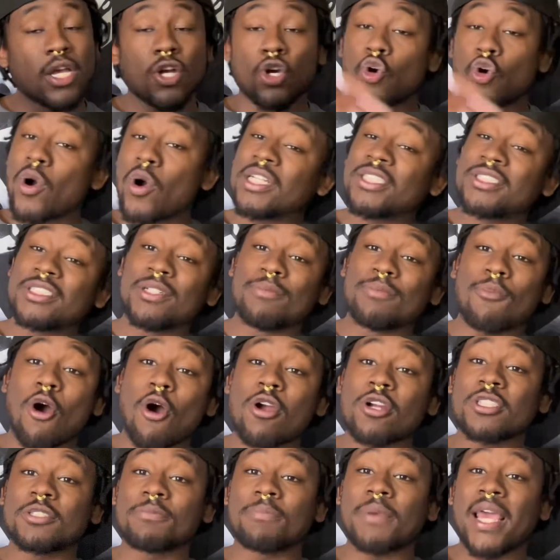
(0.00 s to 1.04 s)
Question
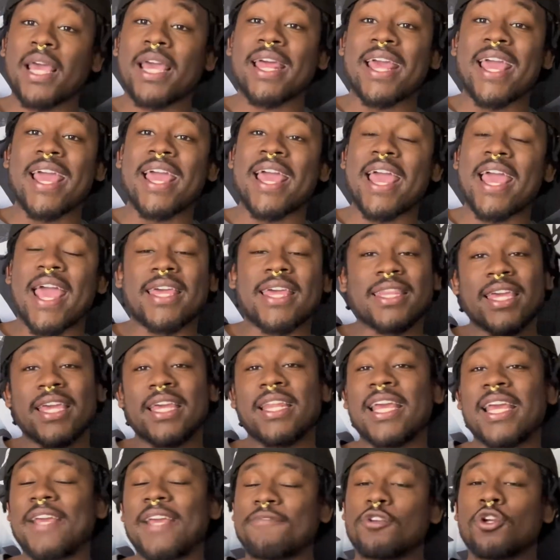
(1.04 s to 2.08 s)
marks, man. And
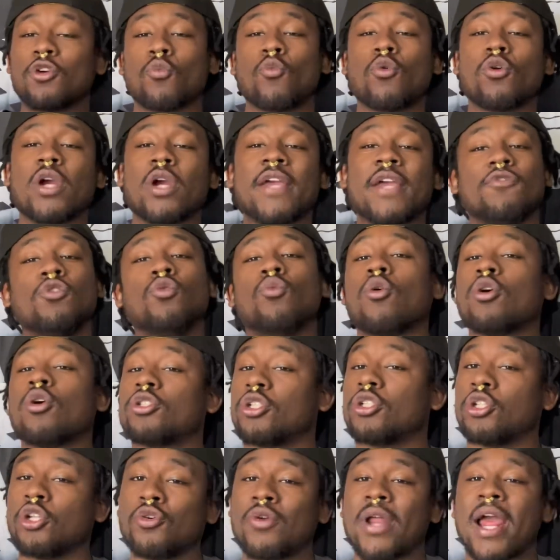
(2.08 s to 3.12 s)
then if you were
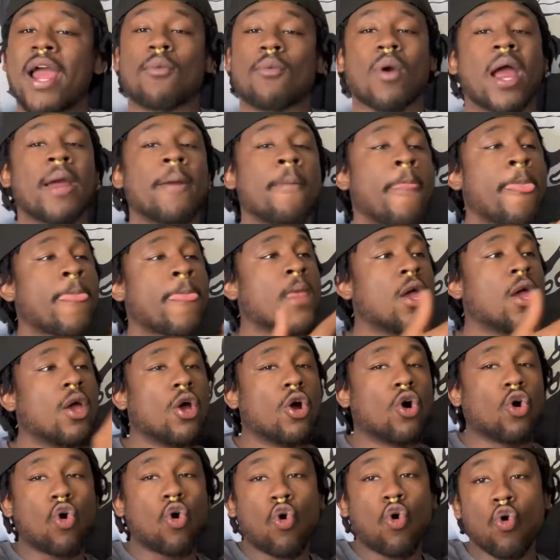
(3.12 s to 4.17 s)
to do that, right?
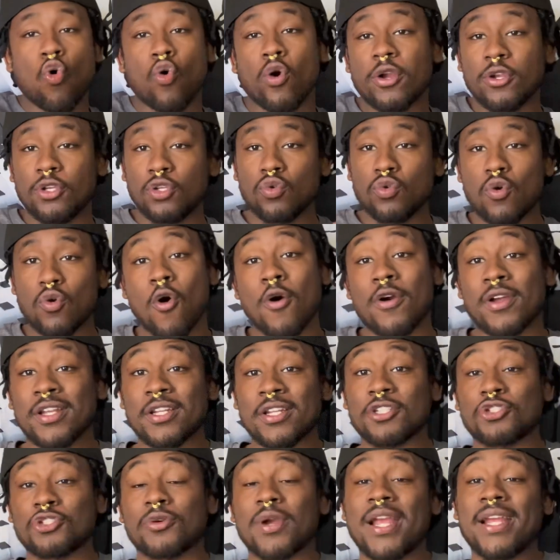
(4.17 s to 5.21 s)
Who are you going
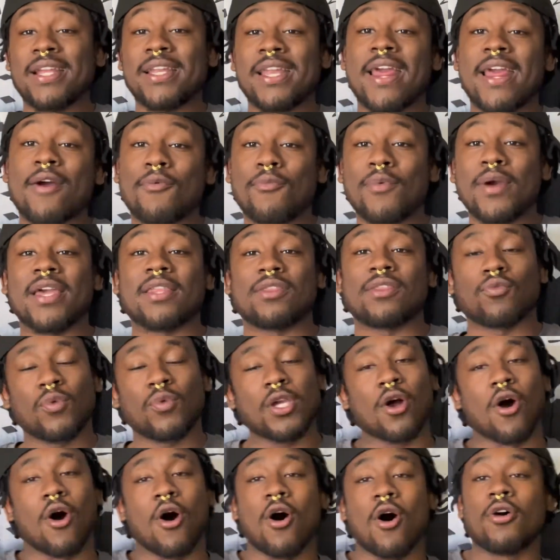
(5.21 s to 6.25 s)
to trade down with?
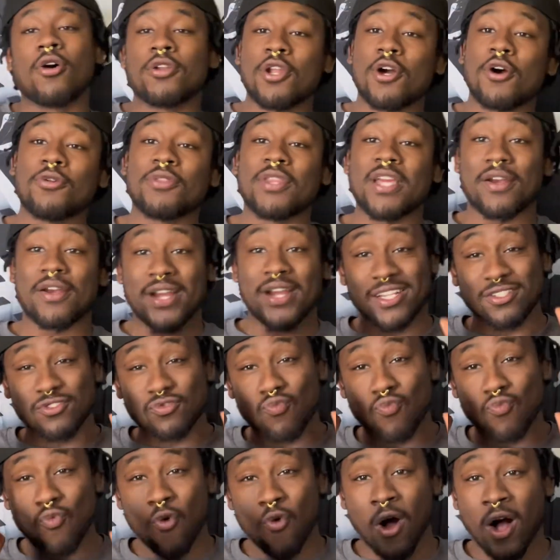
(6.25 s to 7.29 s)
We all know there is
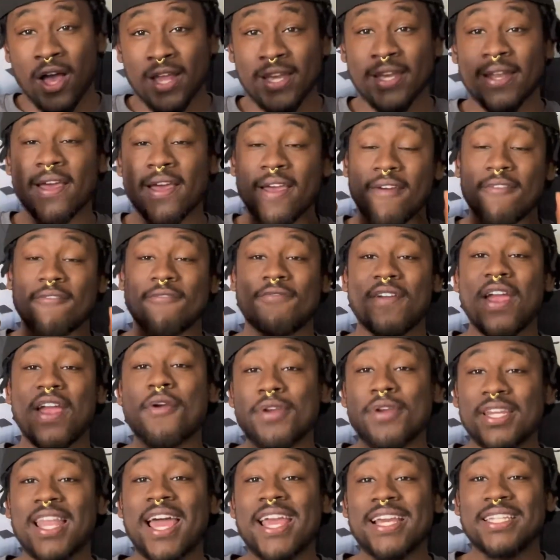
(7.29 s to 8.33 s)
one
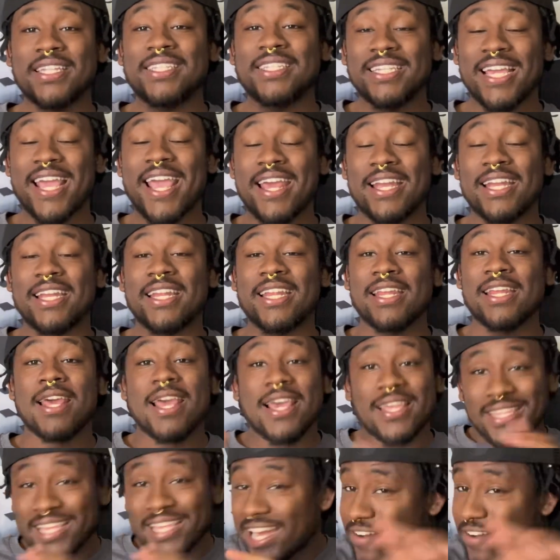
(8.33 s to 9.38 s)
very likely candidate
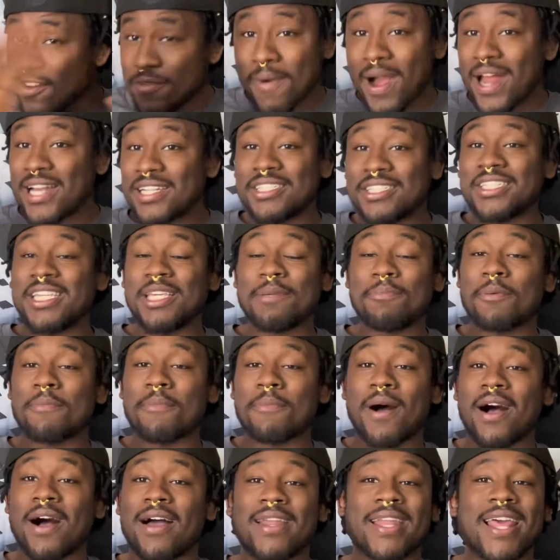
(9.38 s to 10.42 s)
that everybody should keep in
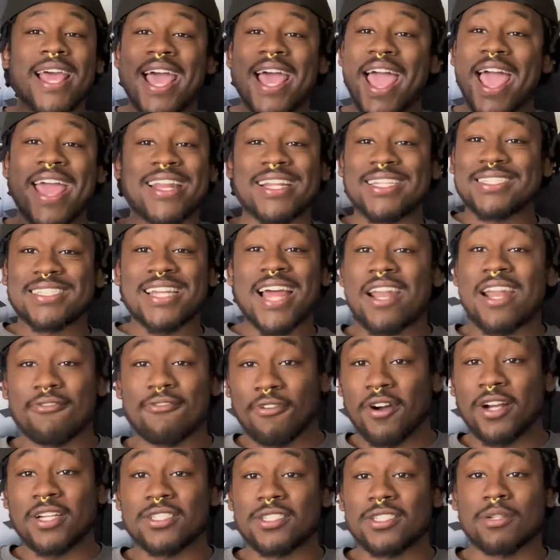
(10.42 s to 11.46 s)
mind, and it's not a
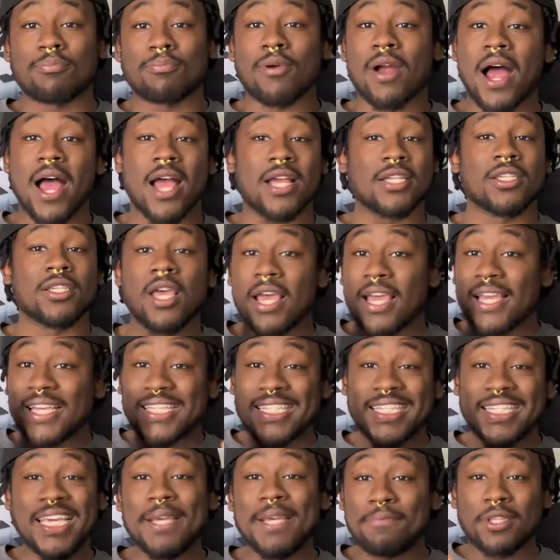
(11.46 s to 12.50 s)
fucking surprise.
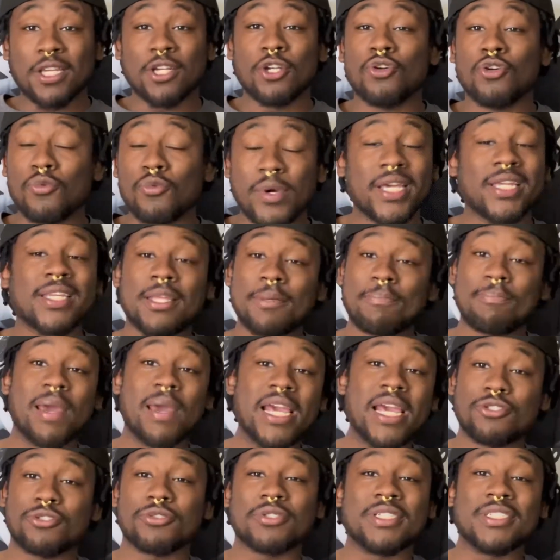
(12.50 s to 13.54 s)
Keep the New England
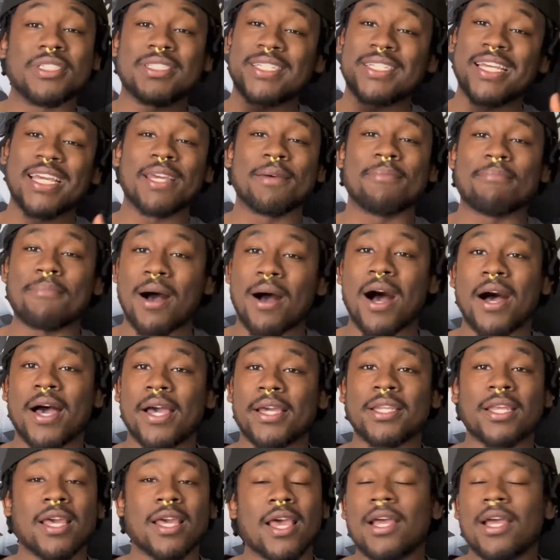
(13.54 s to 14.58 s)
Patriots in
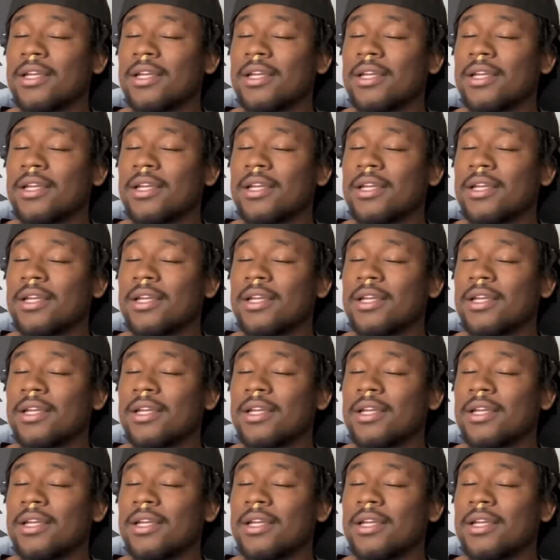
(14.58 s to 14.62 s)
mind.